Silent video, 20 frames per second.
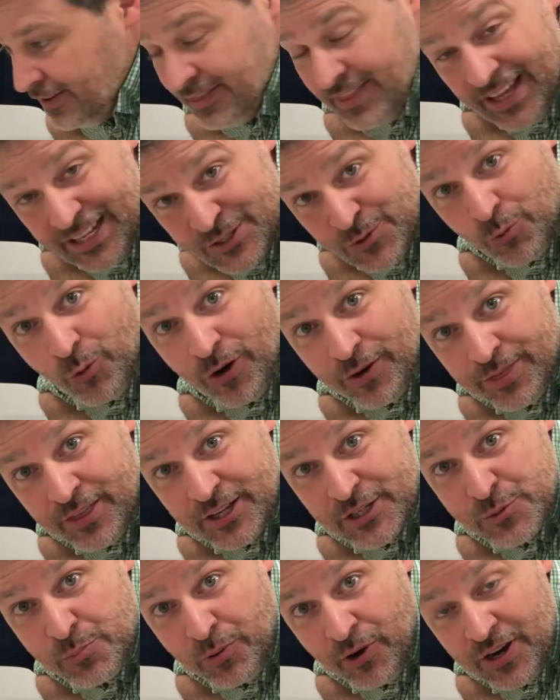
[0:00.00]
That's worth
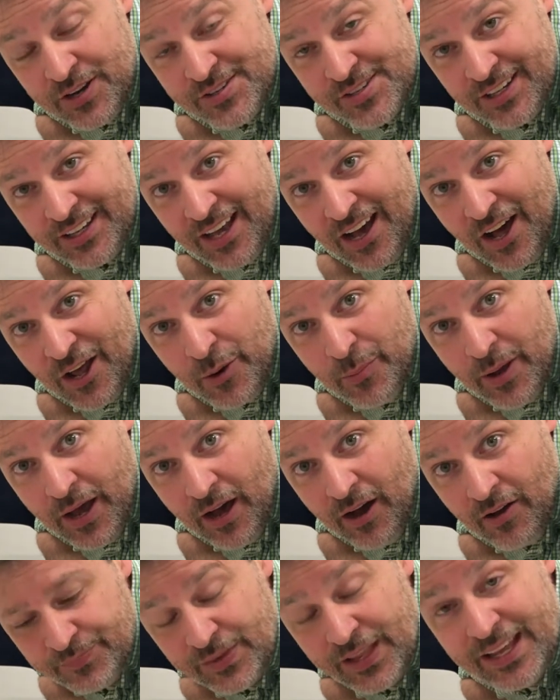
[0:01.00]
us praising God
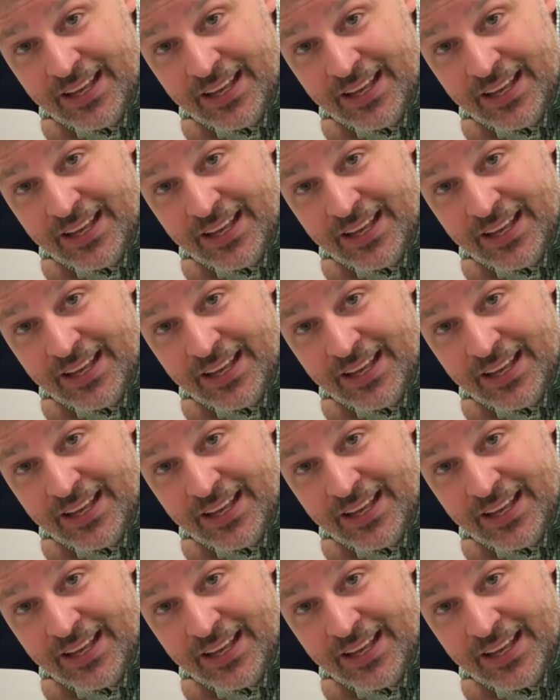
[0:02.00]
about.